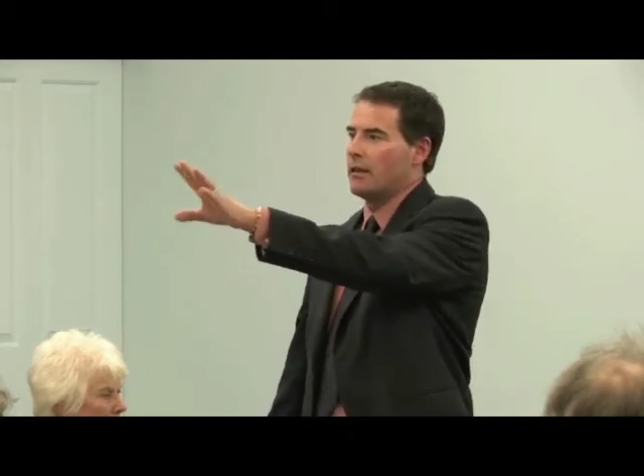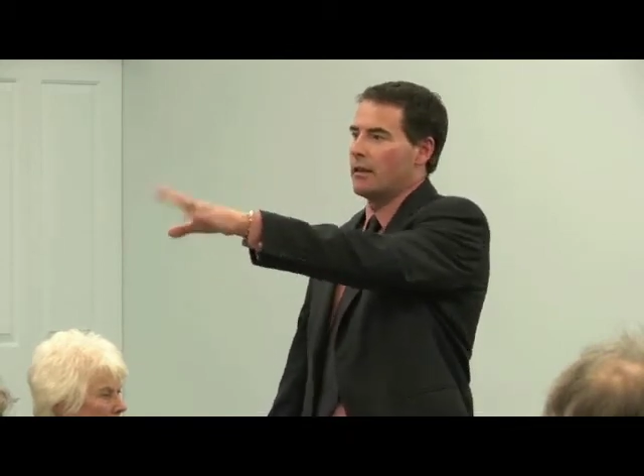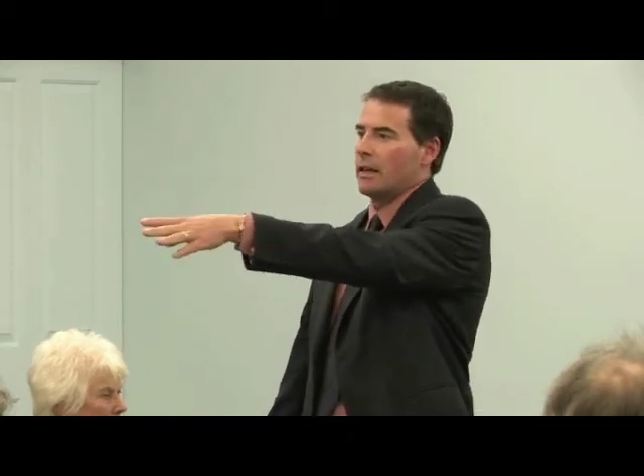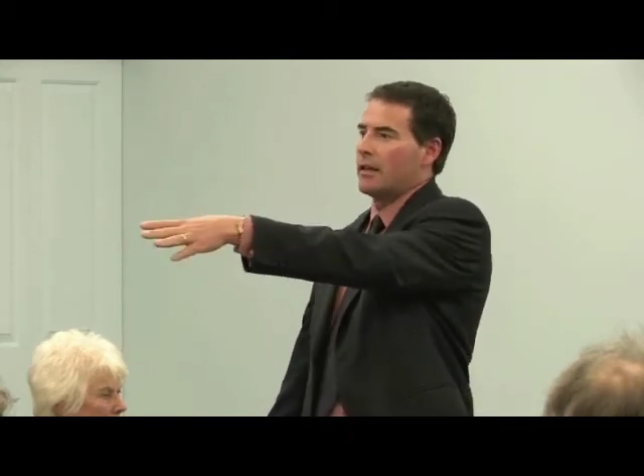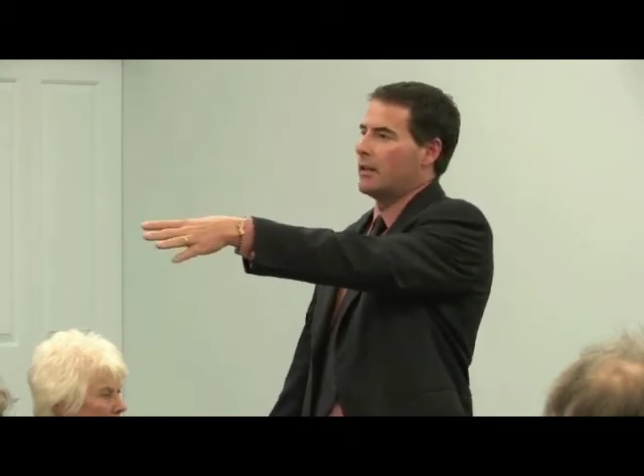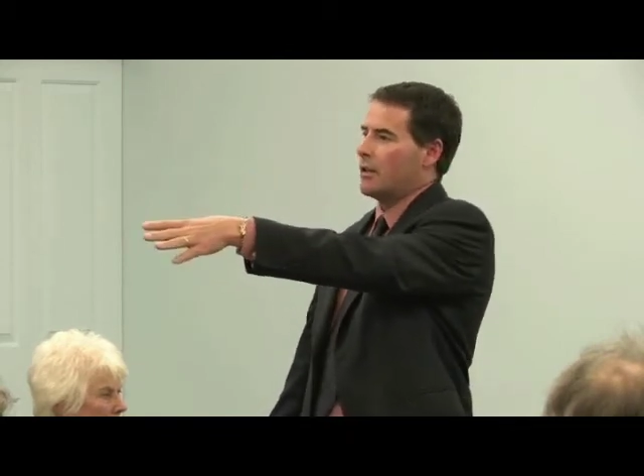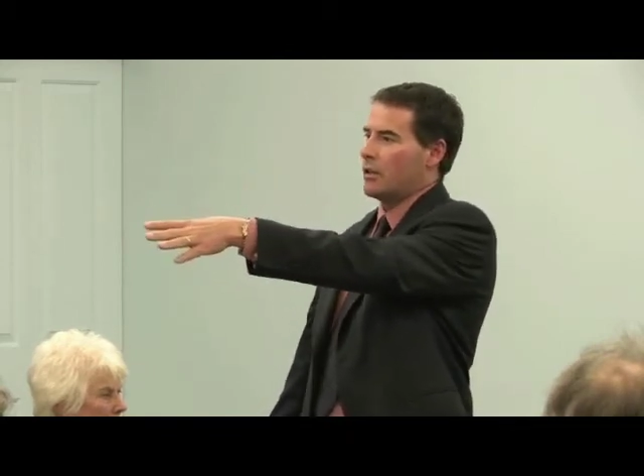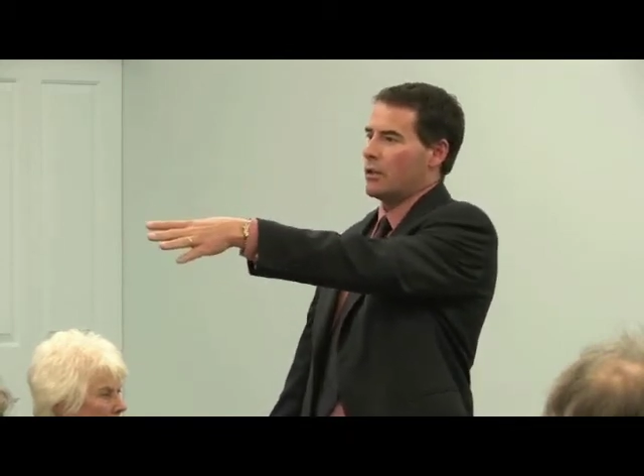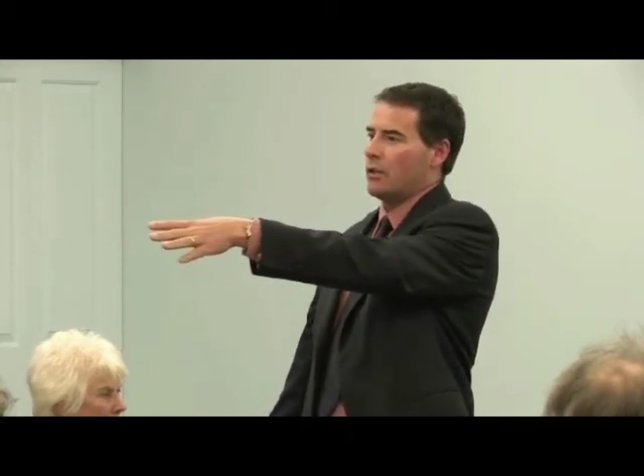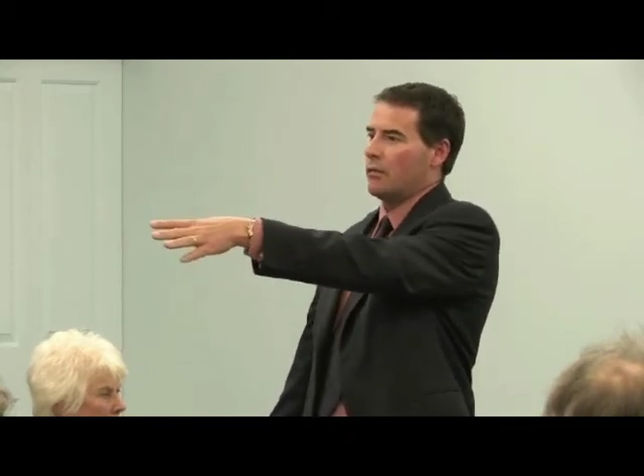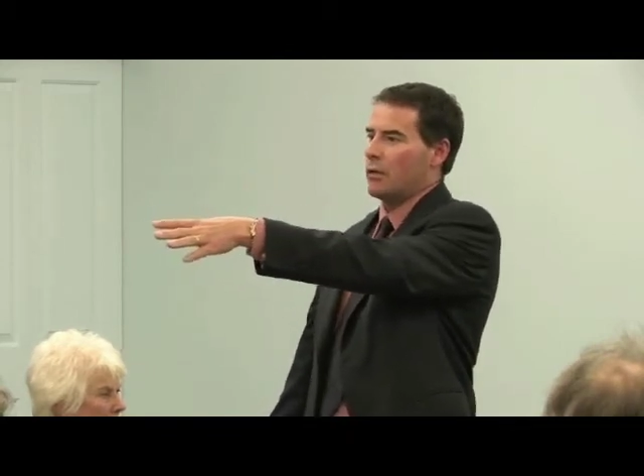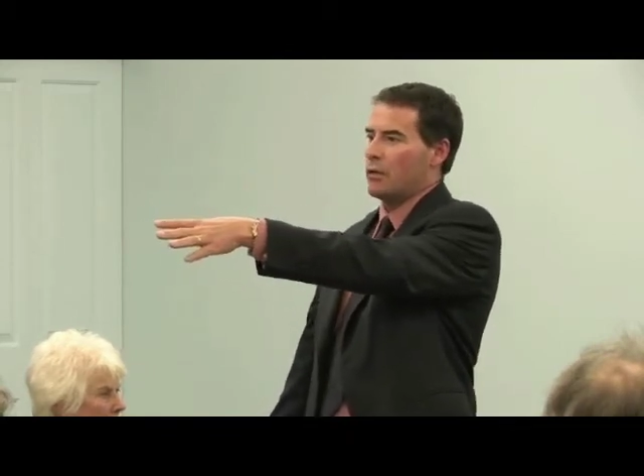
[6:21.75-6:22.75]
That
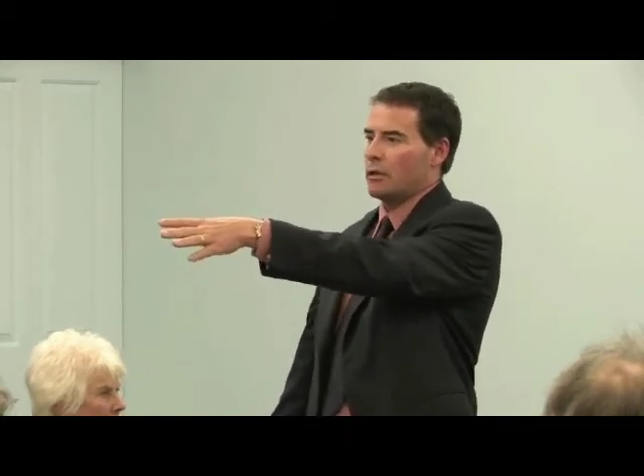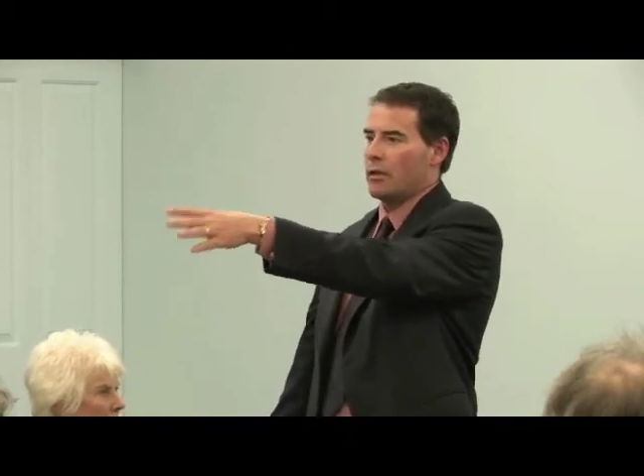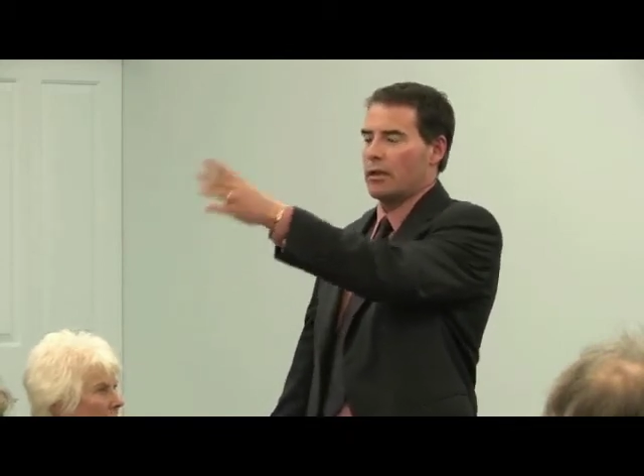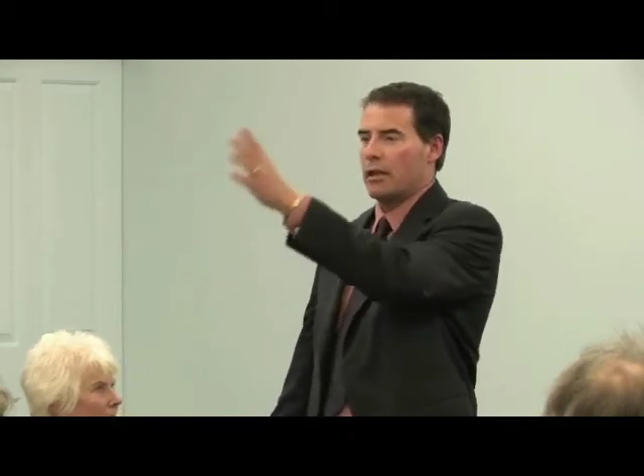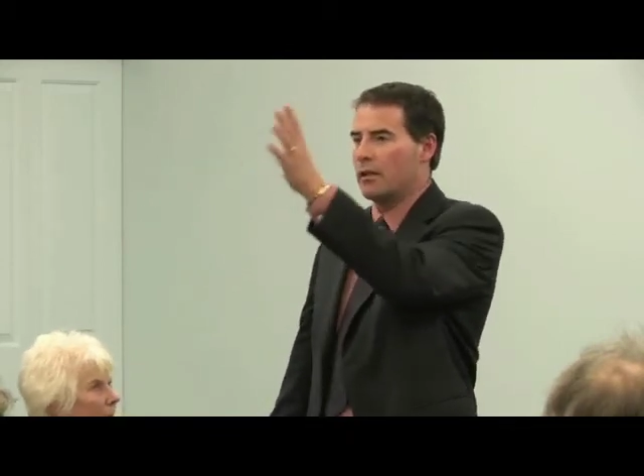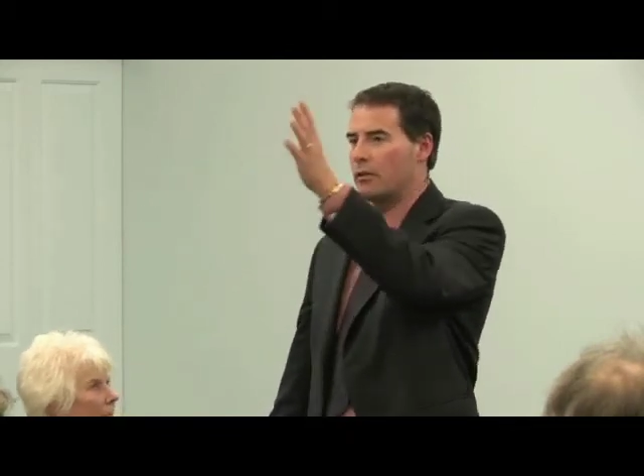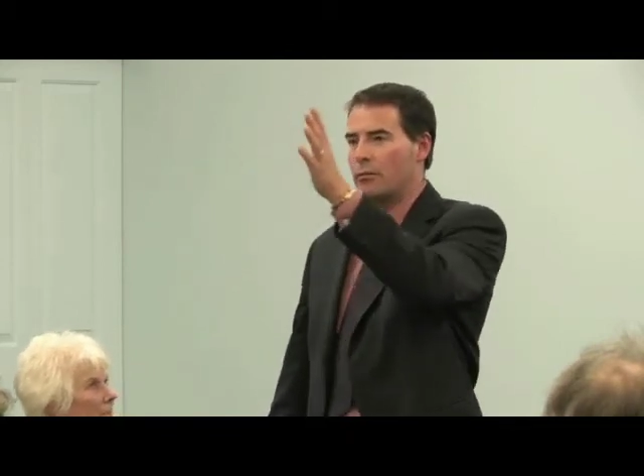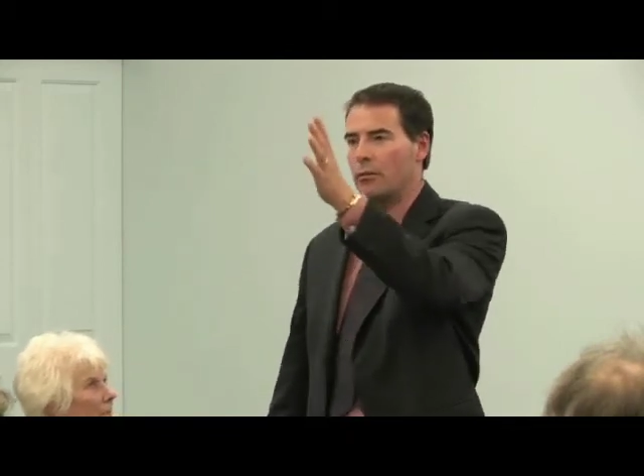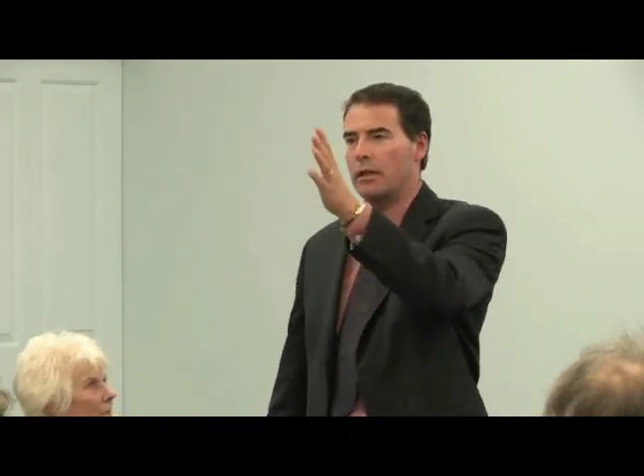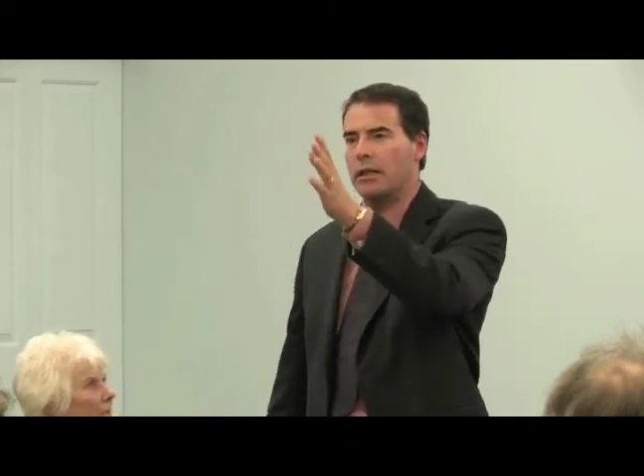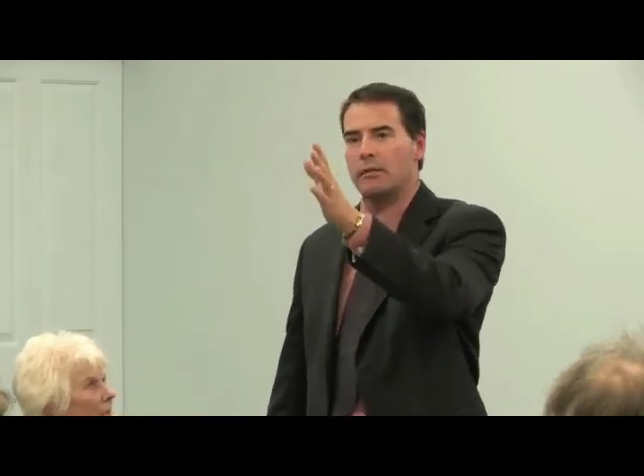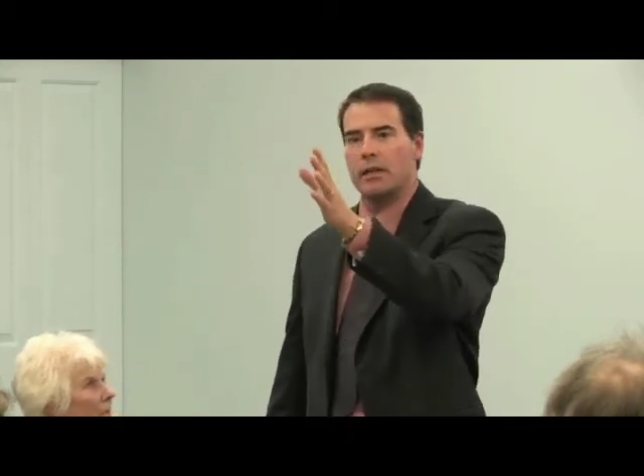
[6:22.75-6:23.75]
initiative you started, I couldn't
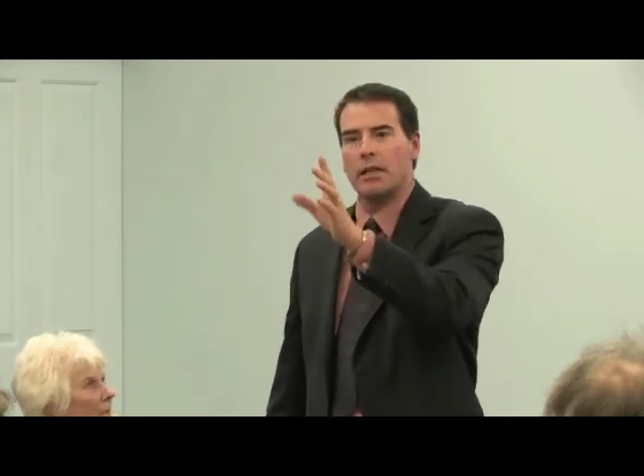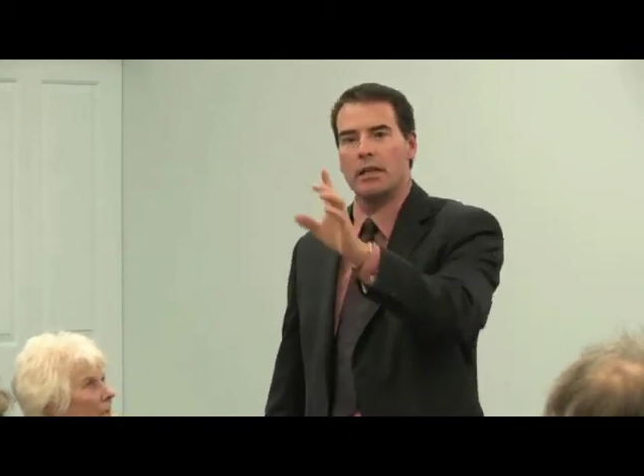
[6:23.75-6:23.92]
believe it."